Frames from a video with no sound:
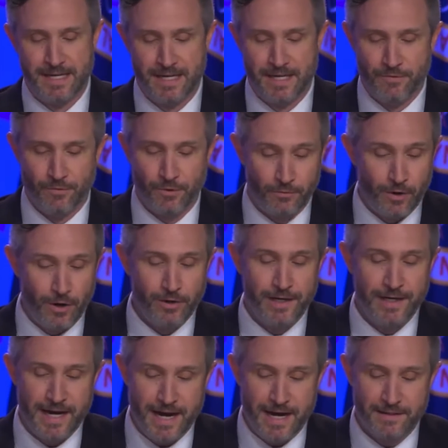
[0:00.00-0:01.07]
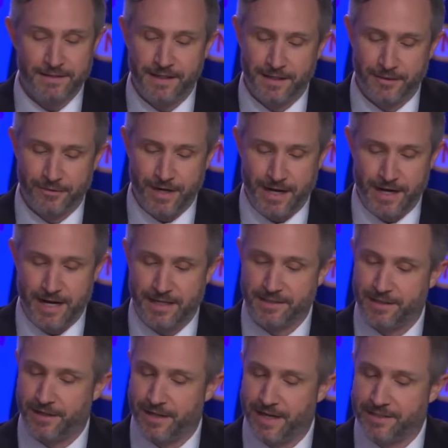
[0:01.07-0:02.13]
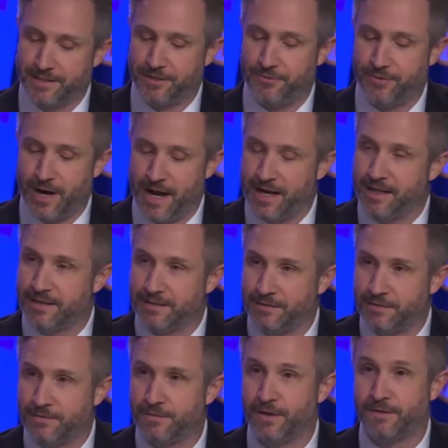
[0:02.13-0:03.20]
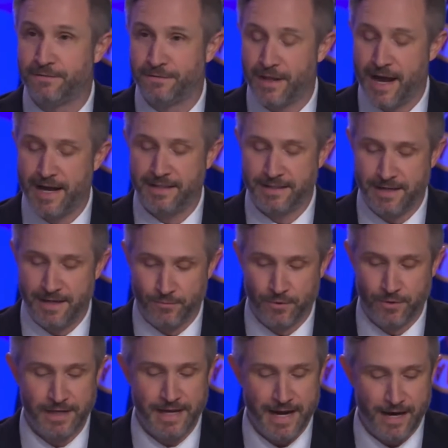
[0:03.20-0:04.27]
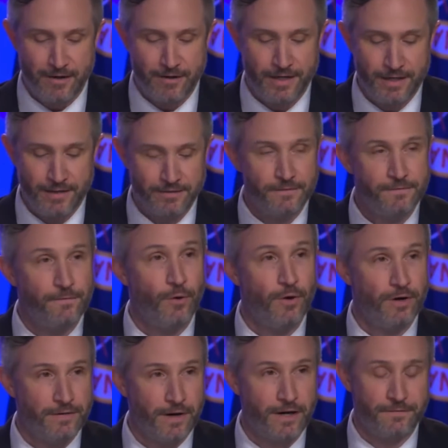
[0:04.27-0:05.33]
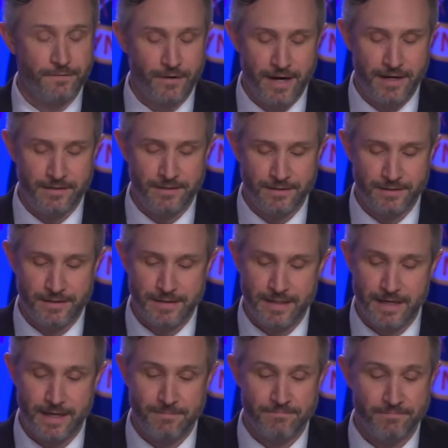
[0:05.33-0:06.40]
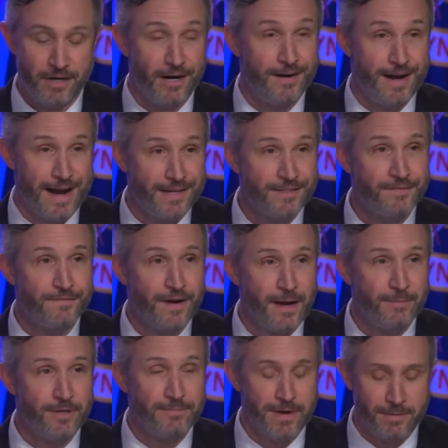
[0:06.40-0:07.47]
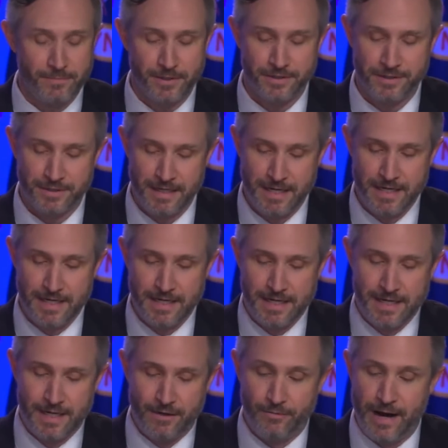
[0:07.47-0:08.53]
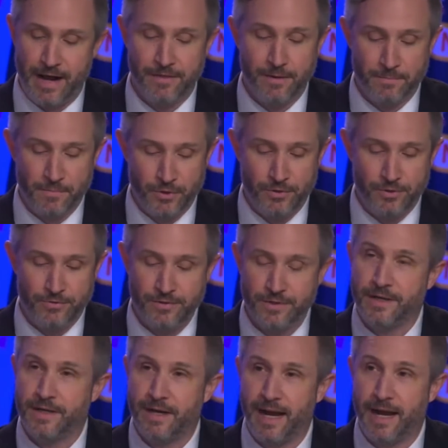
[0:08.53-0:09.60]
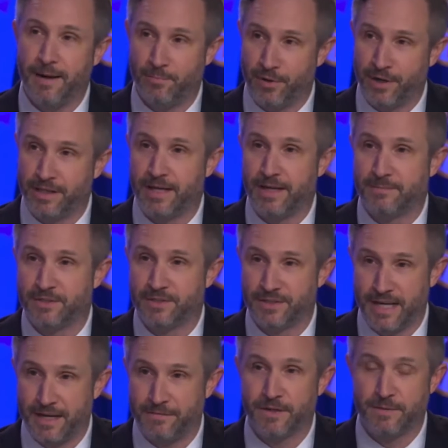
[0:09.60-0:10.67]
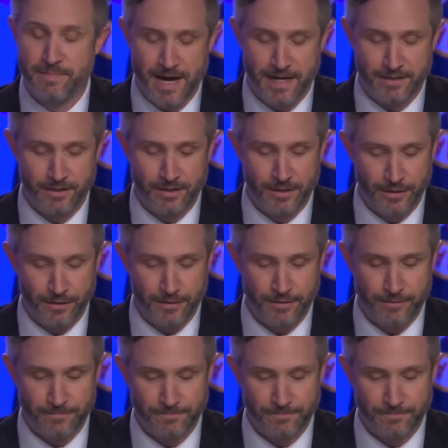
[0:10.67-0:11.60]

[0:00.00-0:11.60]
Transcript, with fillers: We're rolling out the integrated SLS in Orion for a flight that will carry four of our friends, um, our NASA family members, around the moon and bring them safely back to Earth.